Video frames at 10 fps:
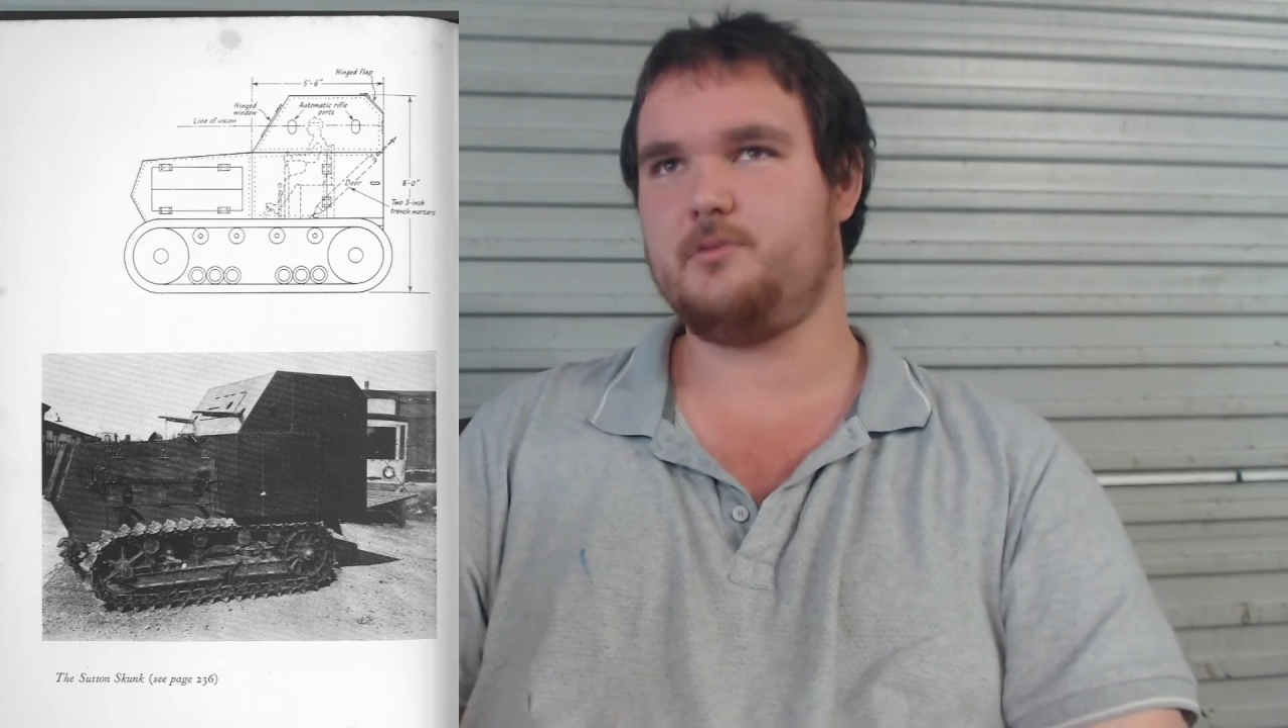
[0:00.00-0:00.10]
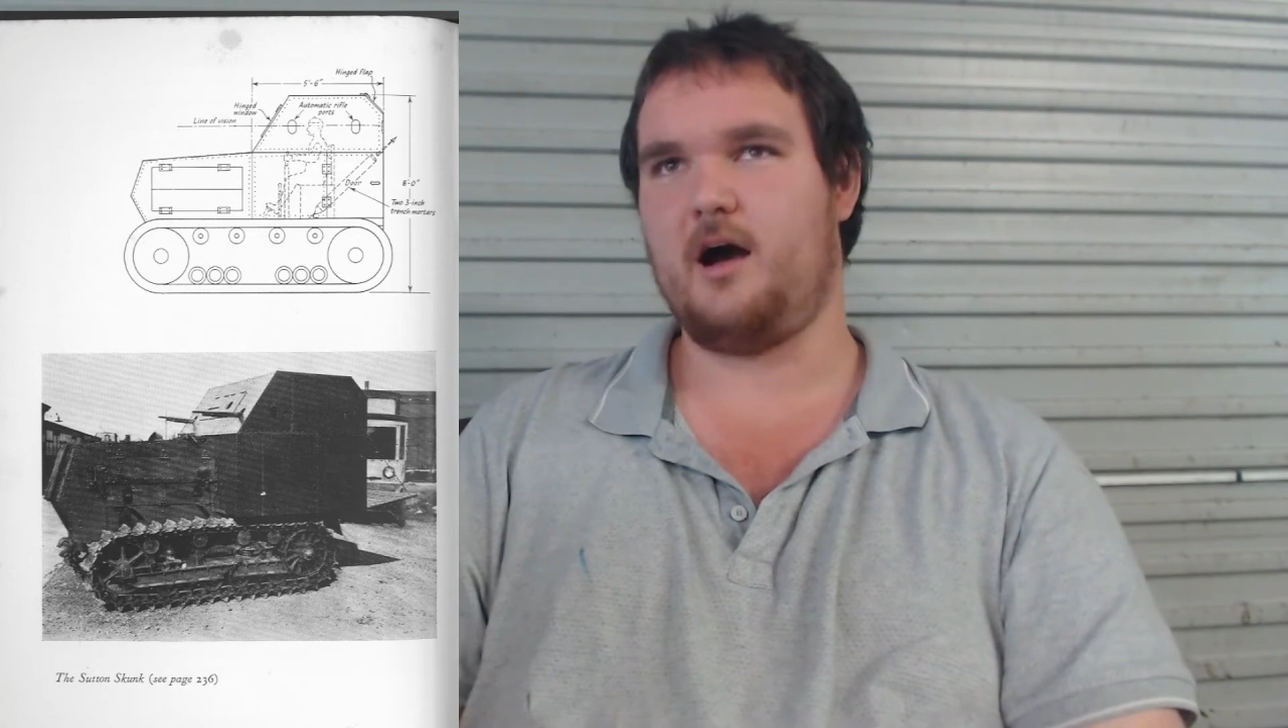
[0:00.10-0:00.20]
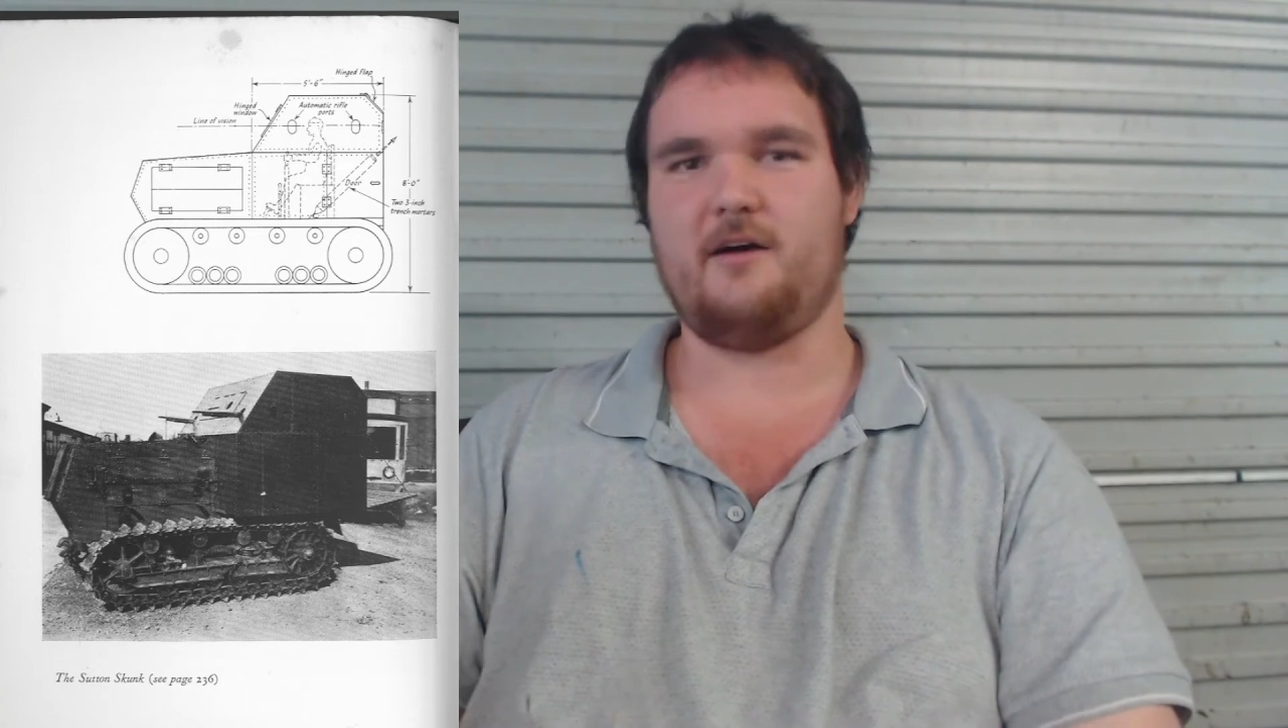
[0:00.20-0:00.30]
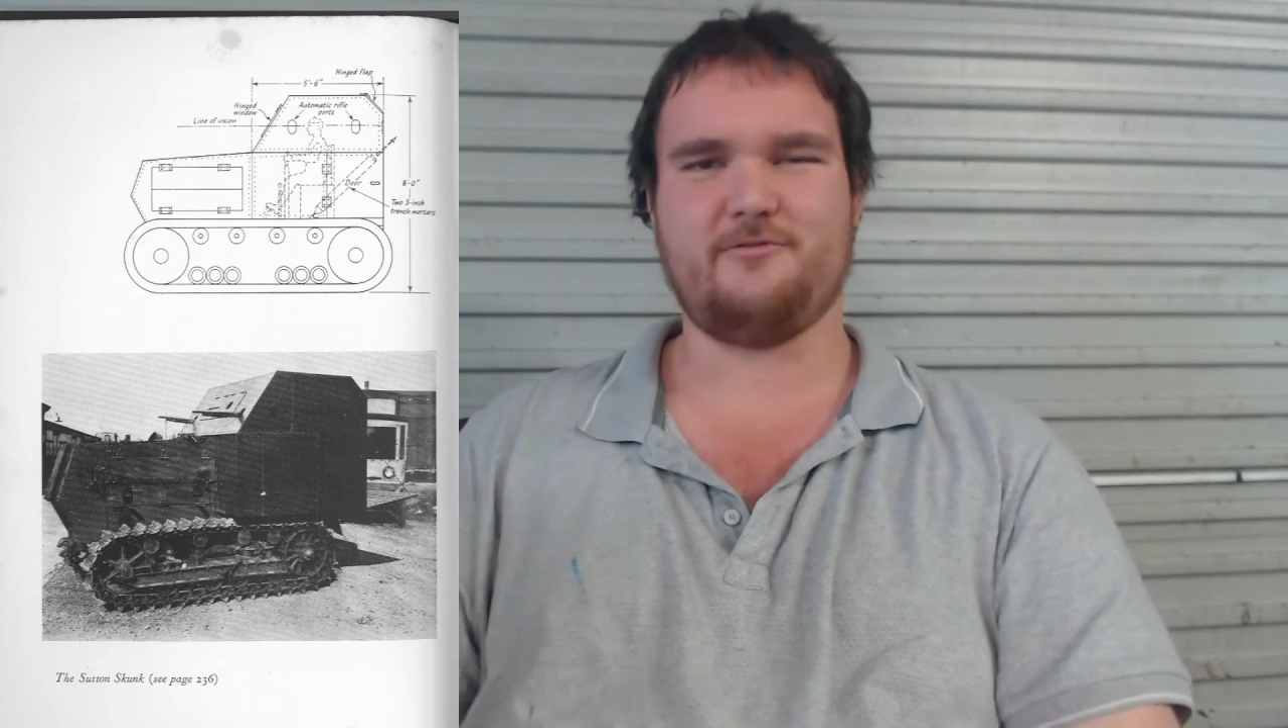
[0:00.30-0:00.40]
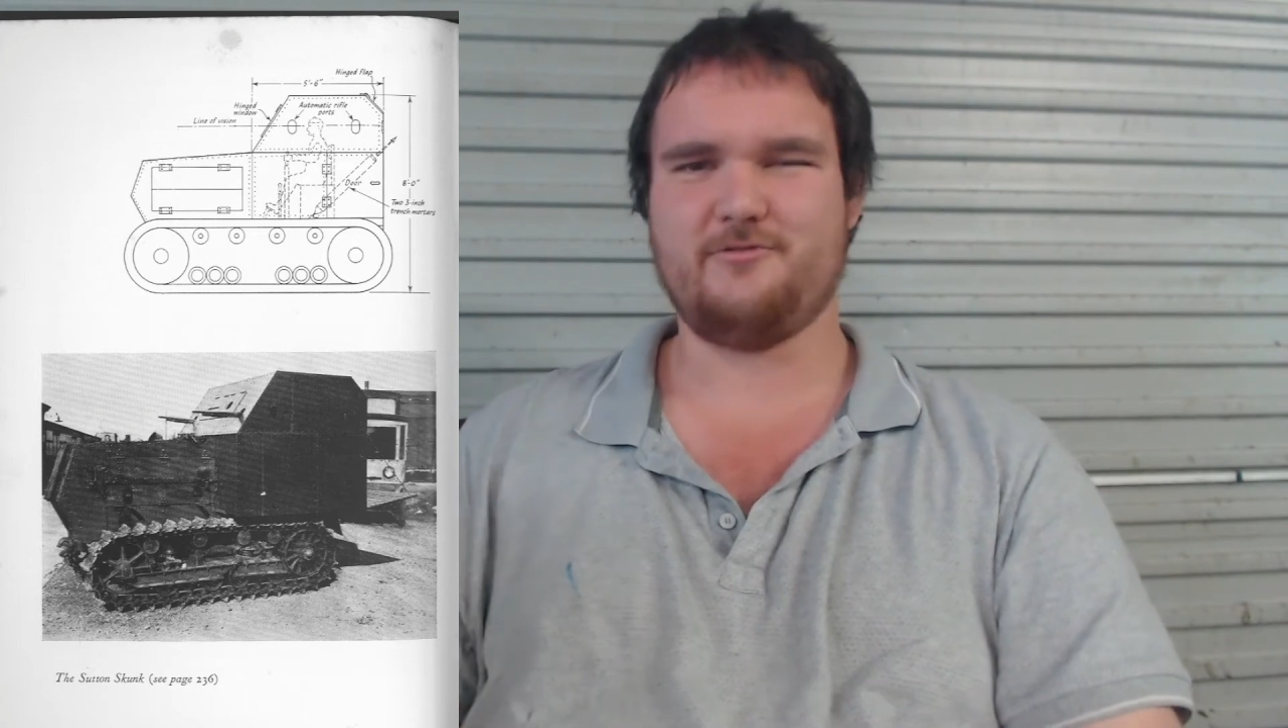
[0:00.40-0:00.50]

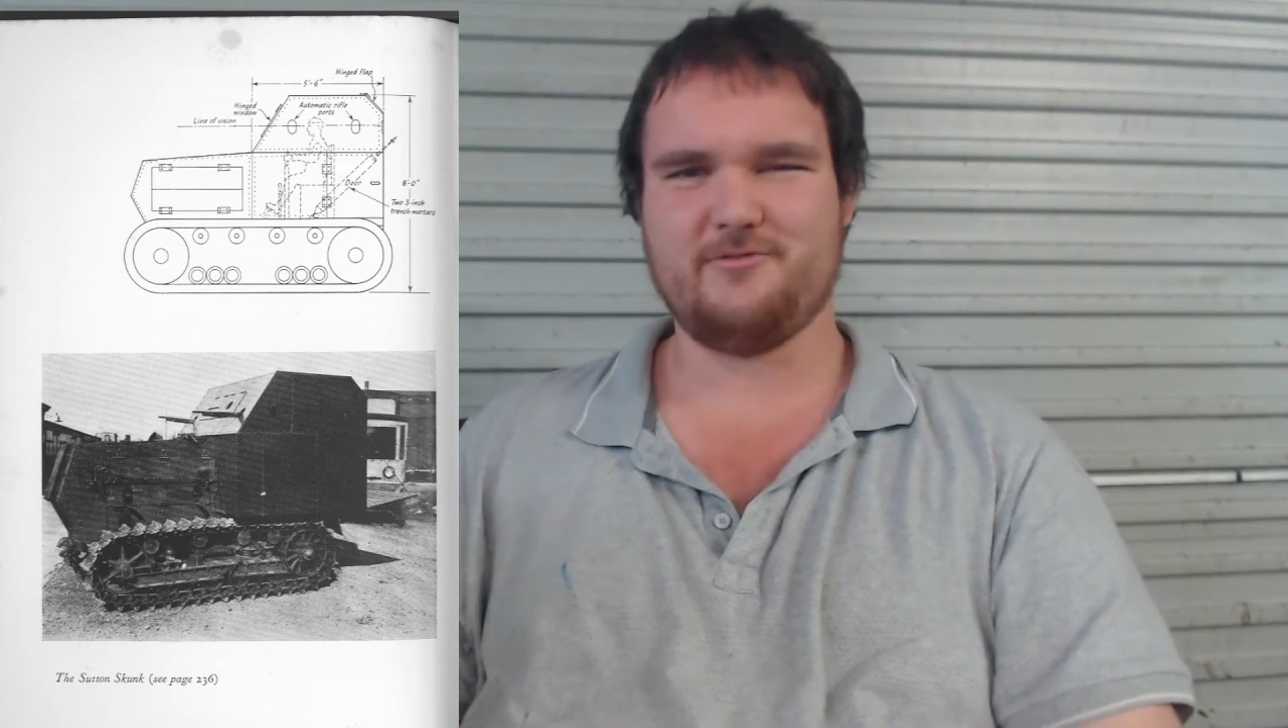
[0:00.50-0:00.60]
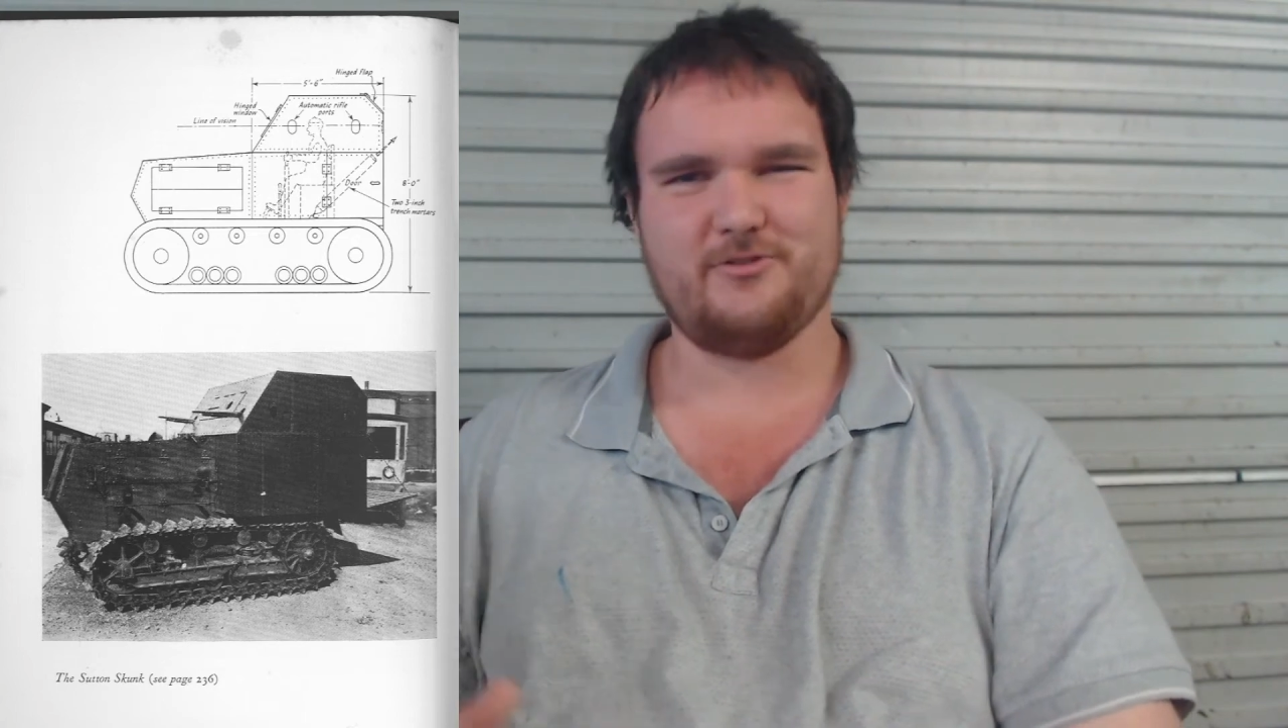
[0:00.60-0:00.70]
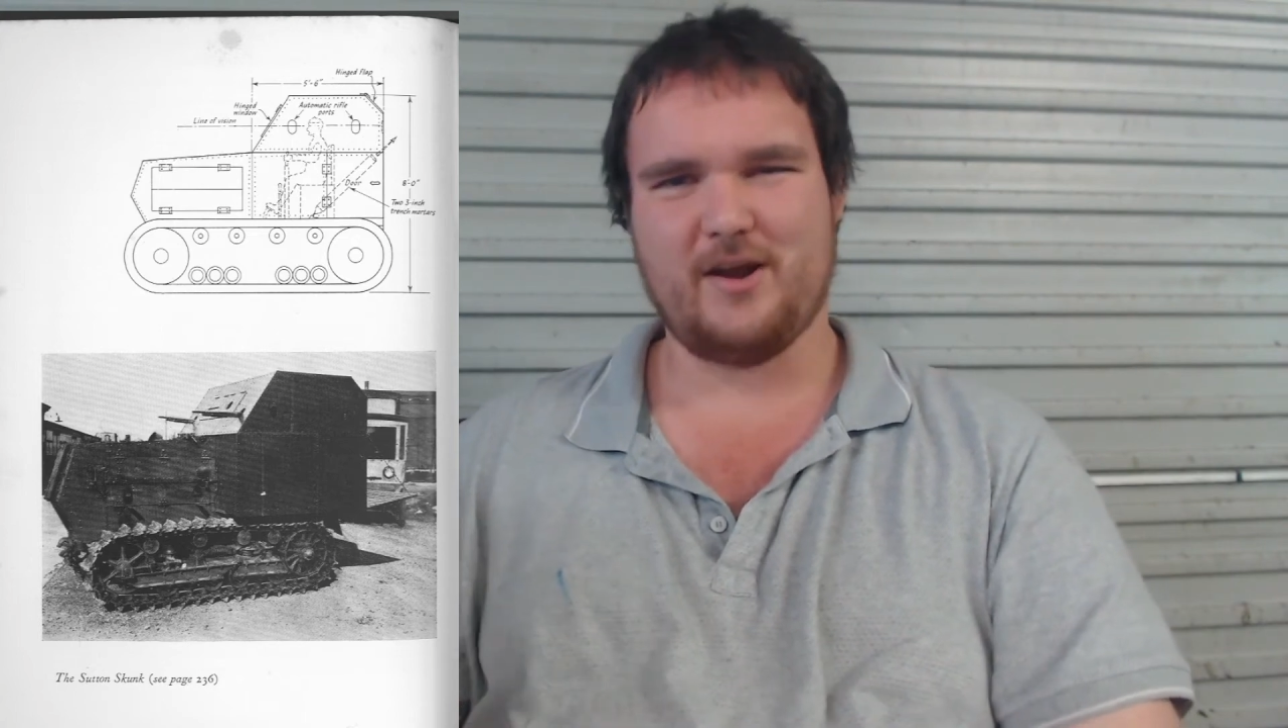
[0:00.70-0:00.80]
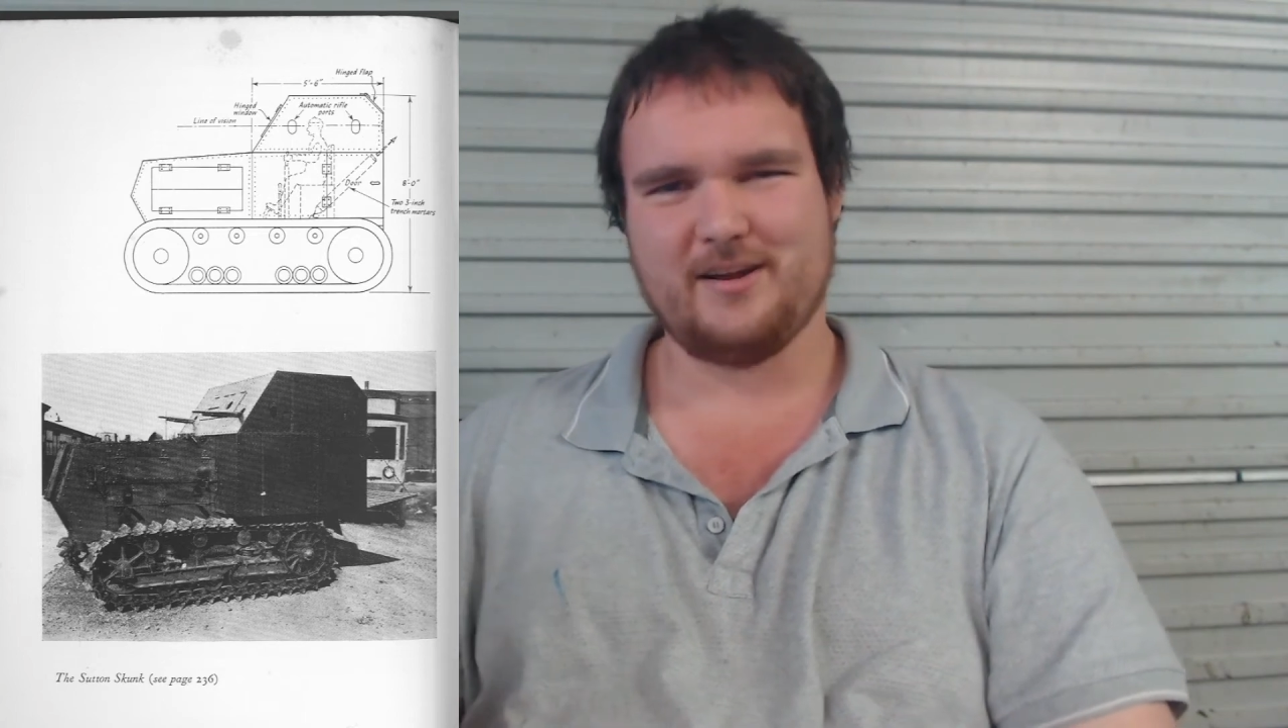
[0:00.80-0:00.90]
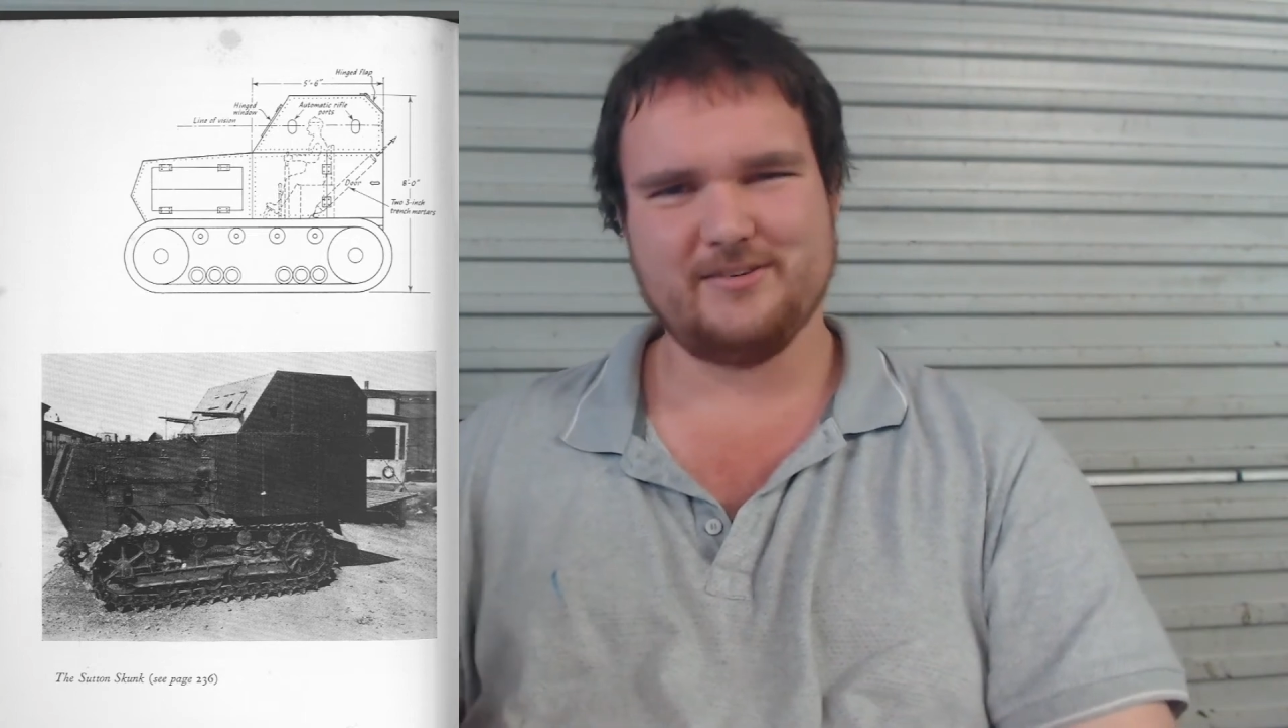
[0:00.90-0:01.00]
half-track